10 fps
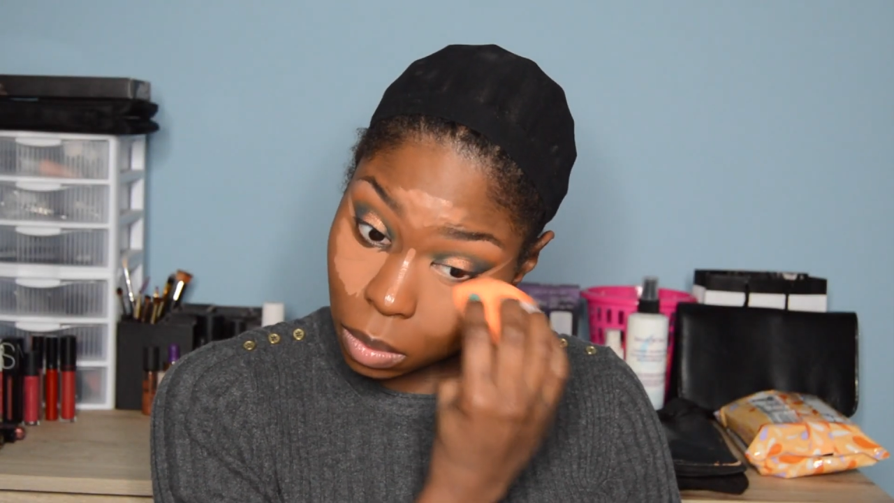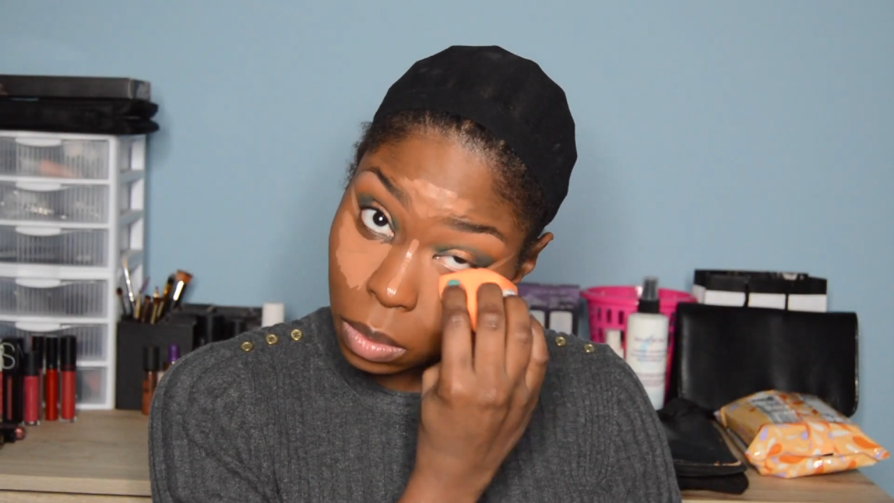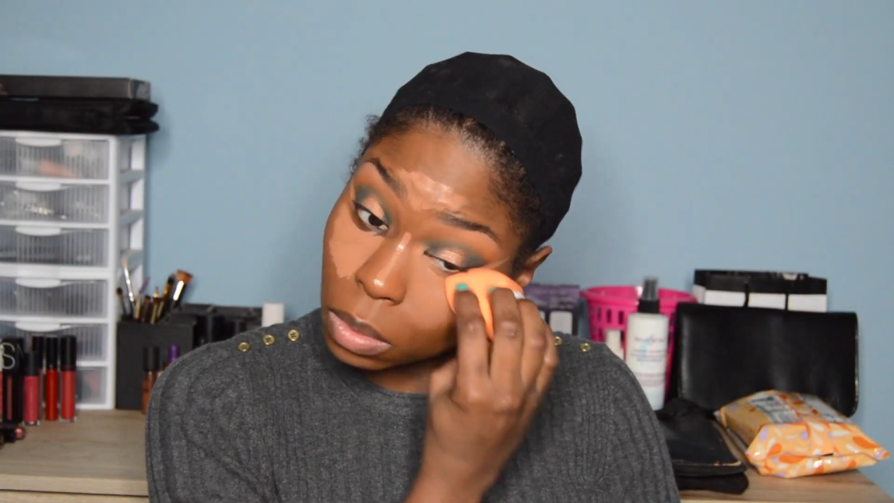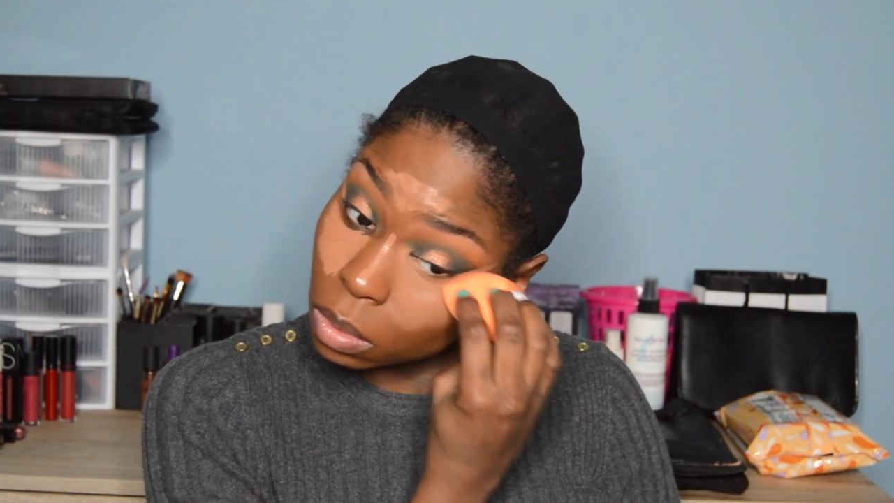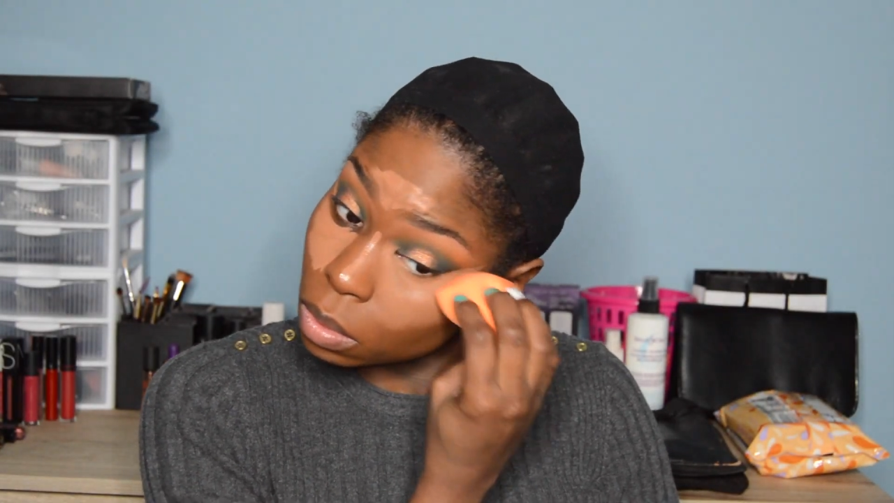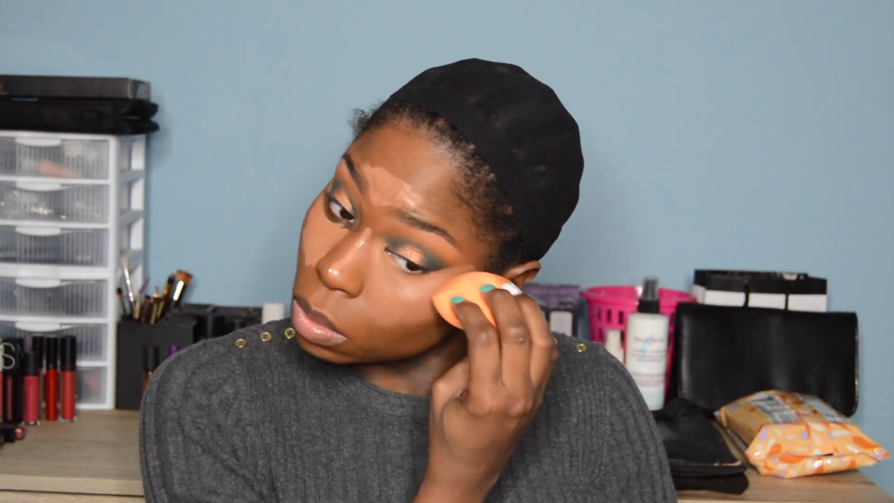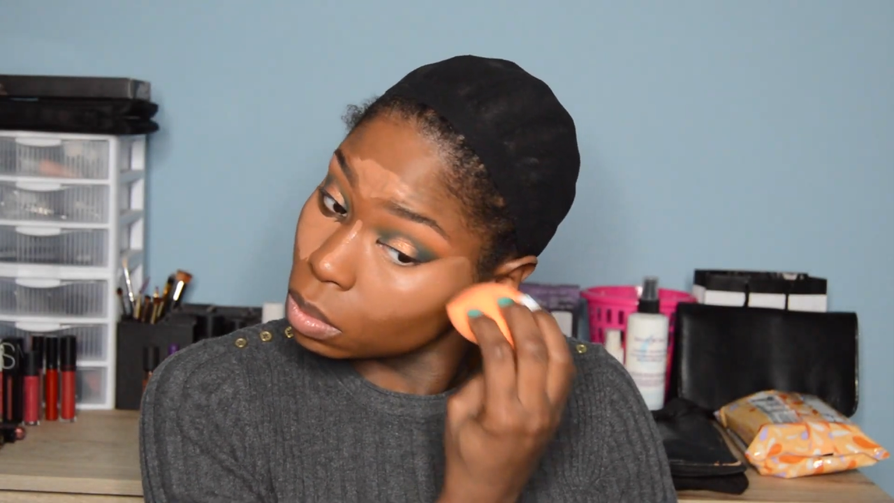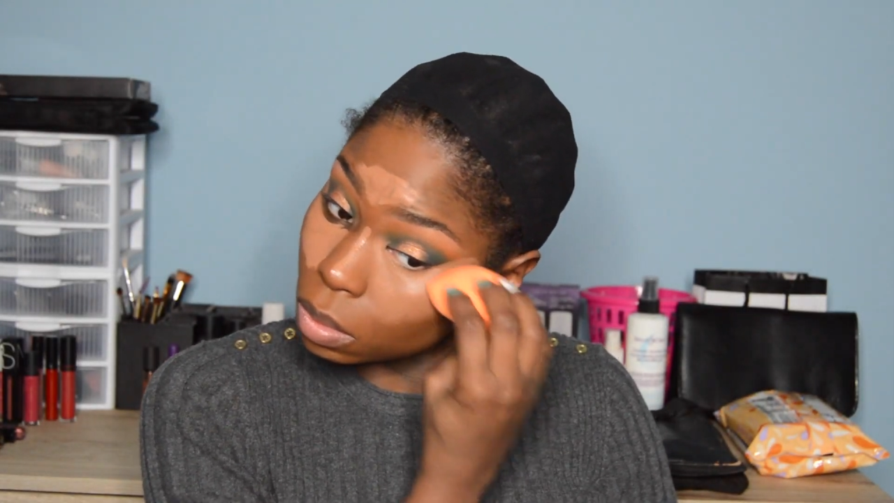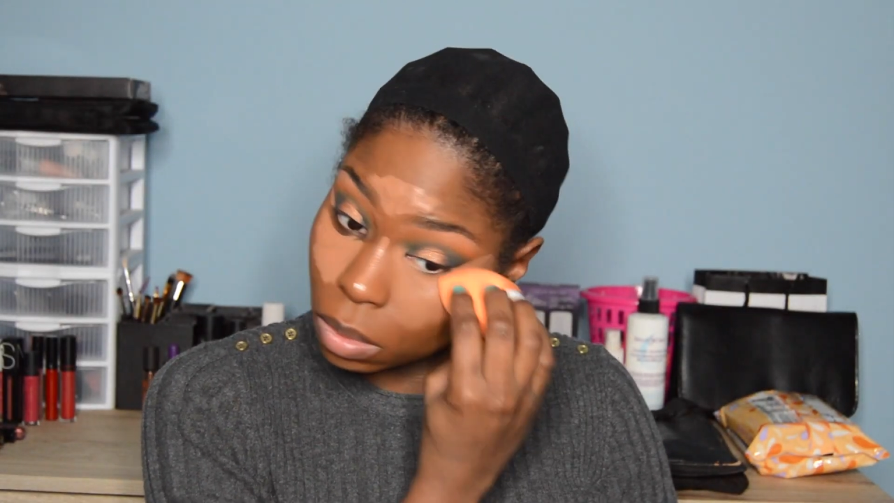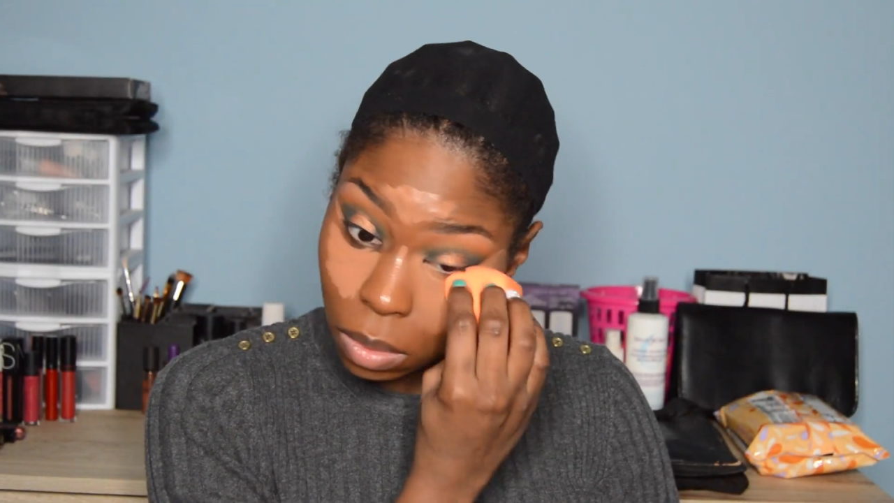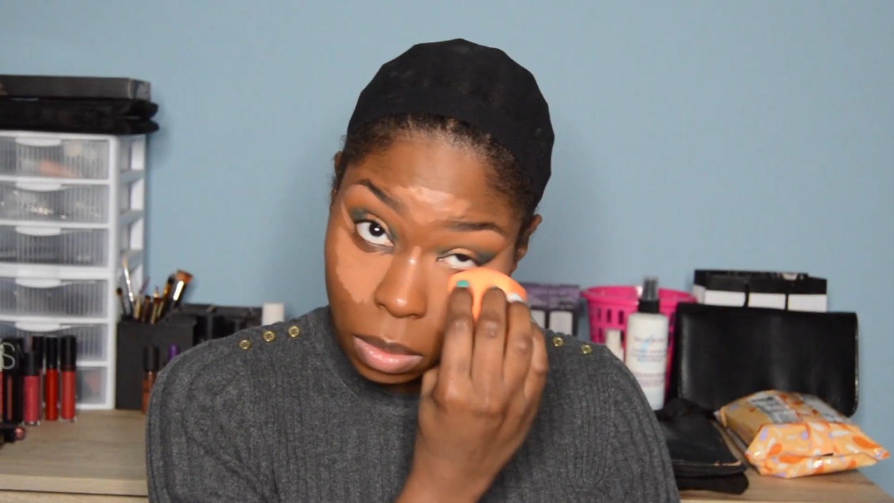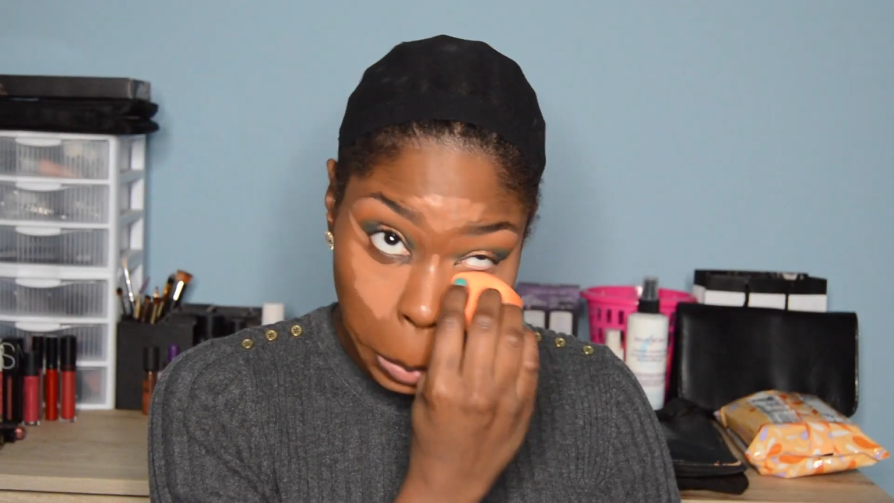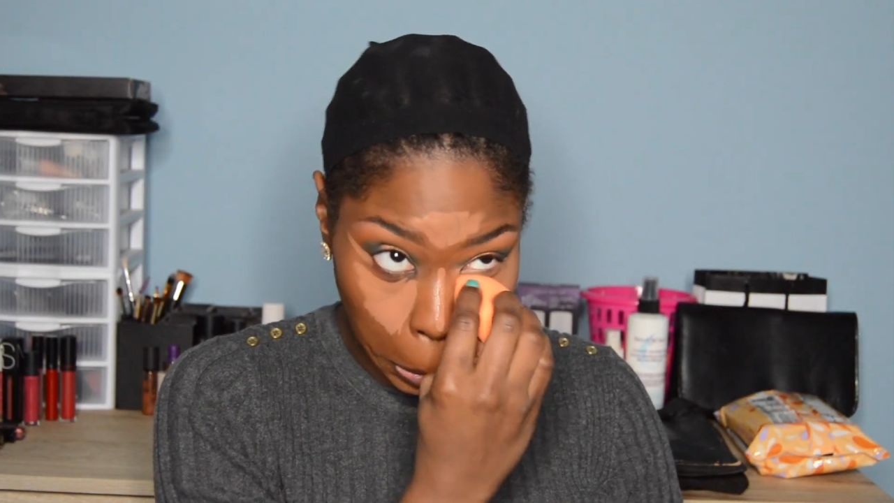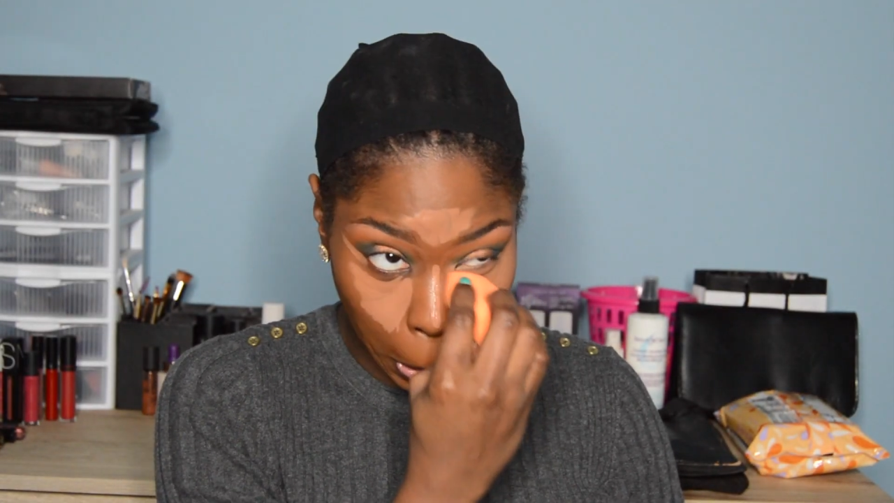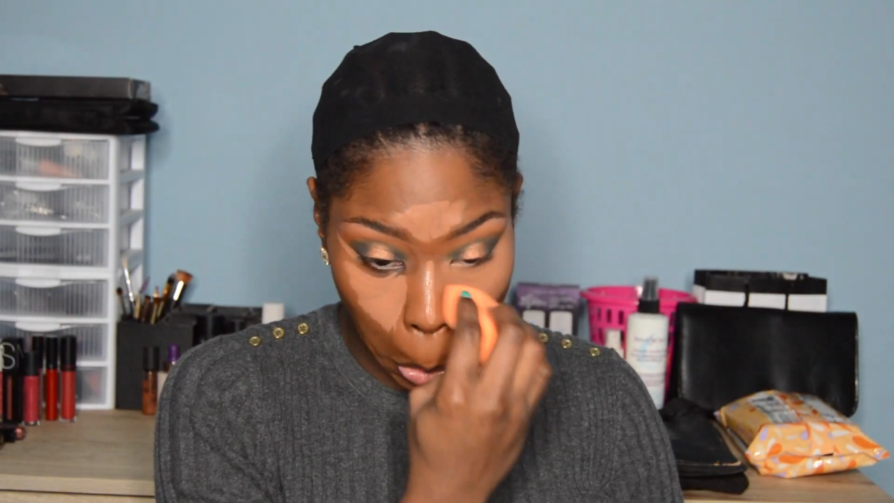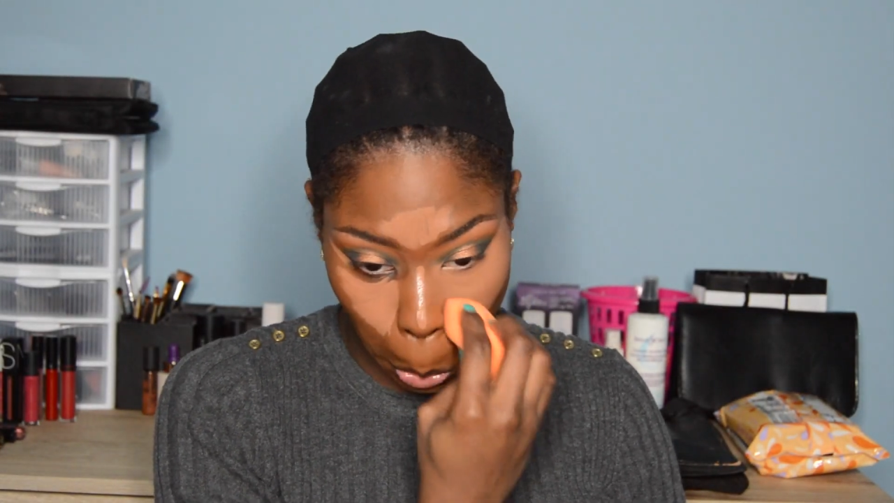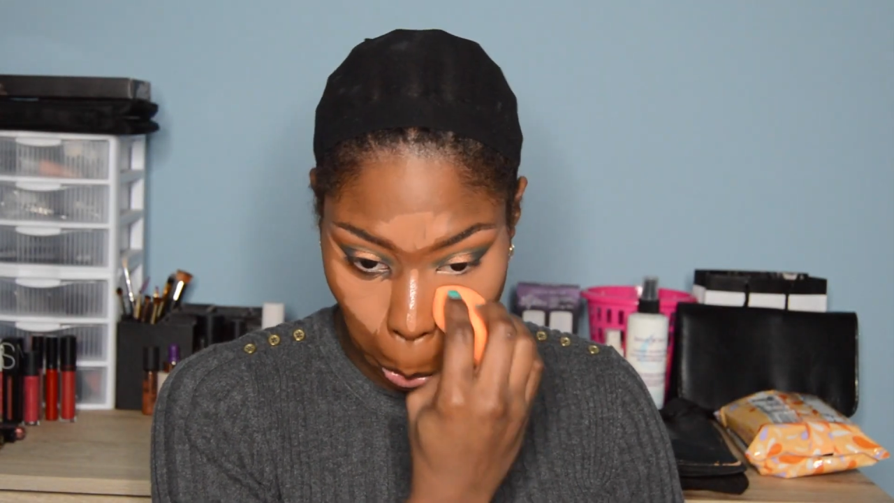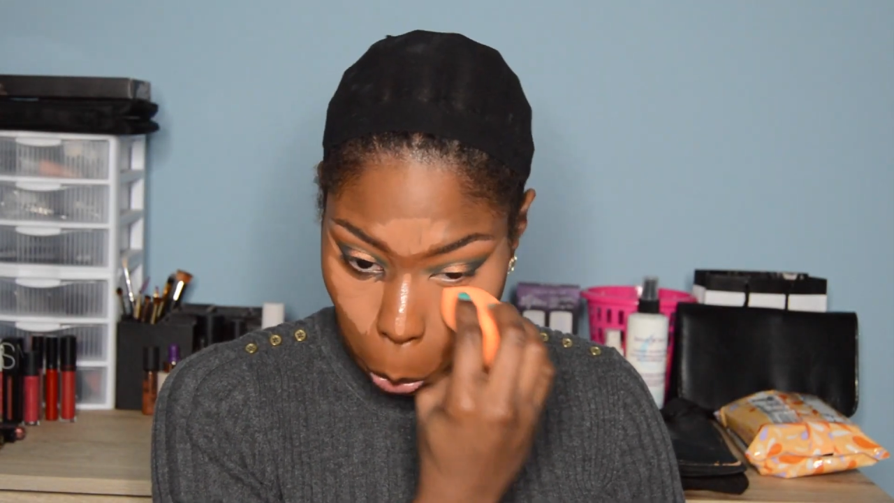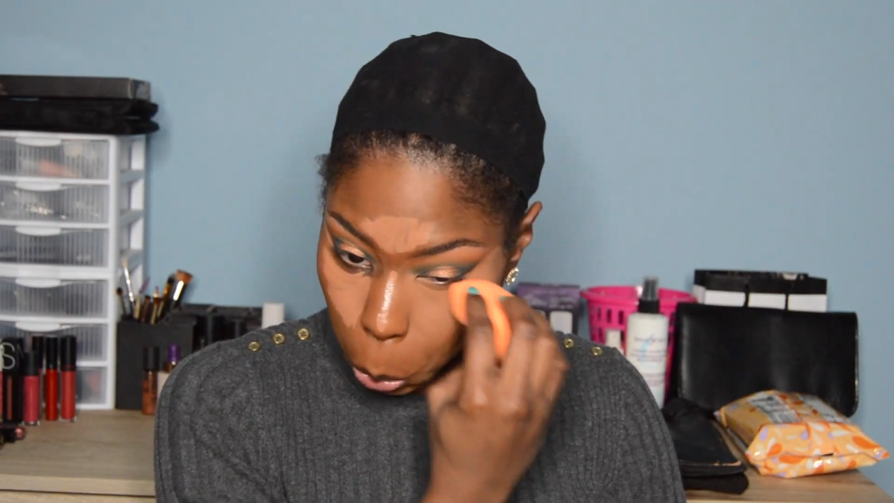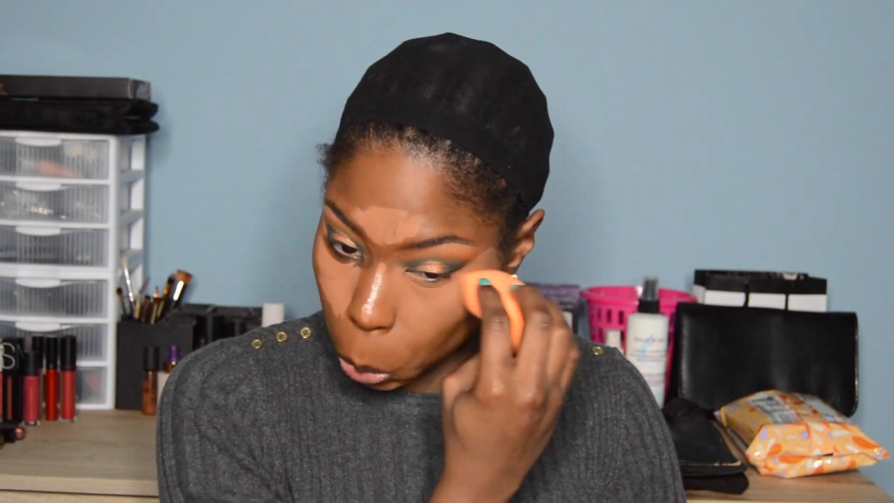eyeshadow look, because I
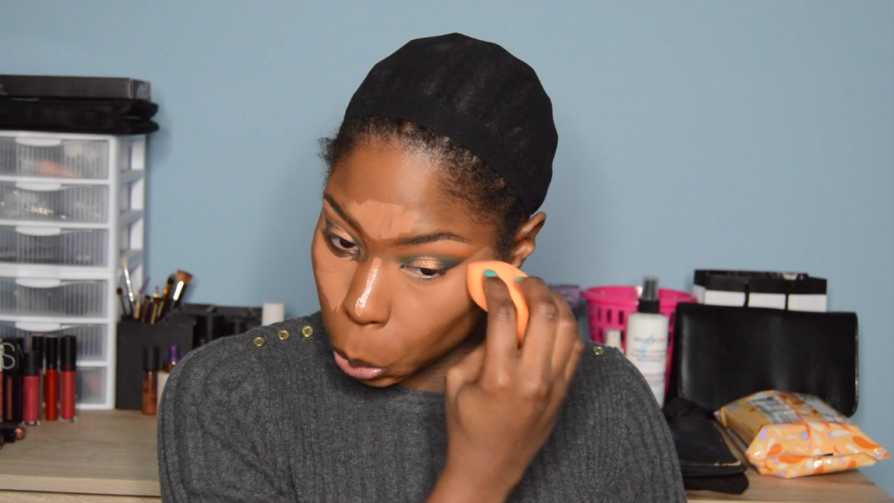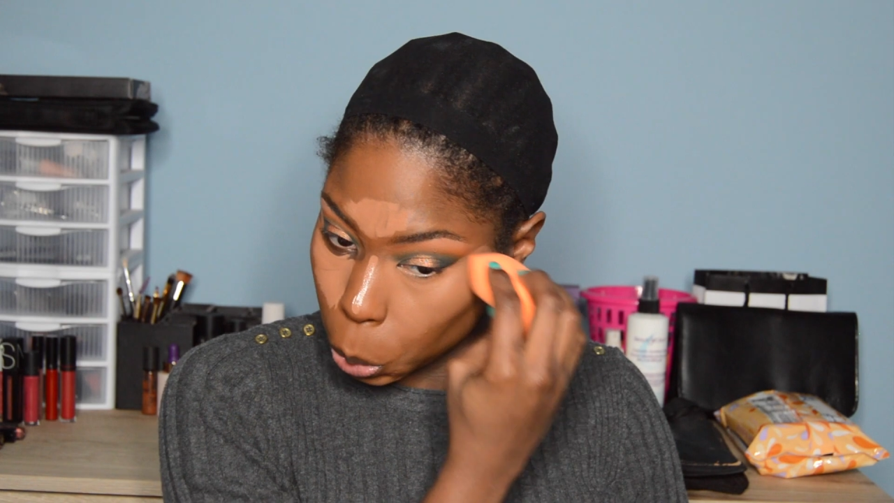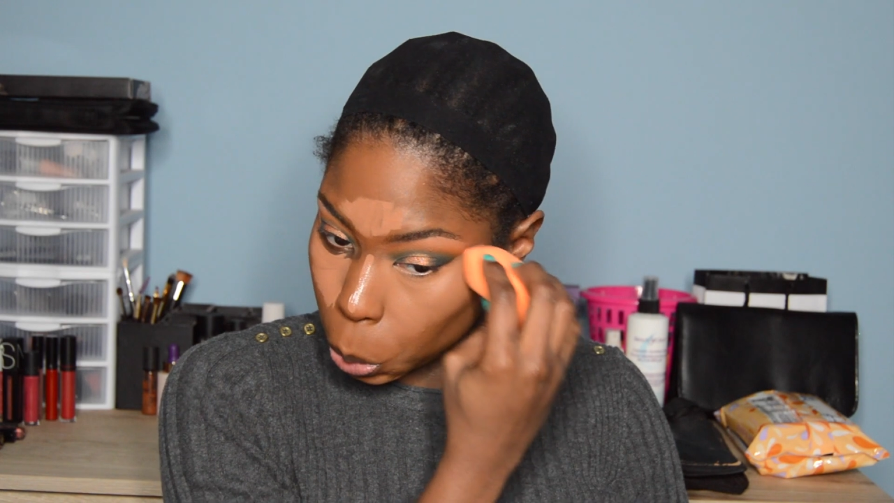really wanted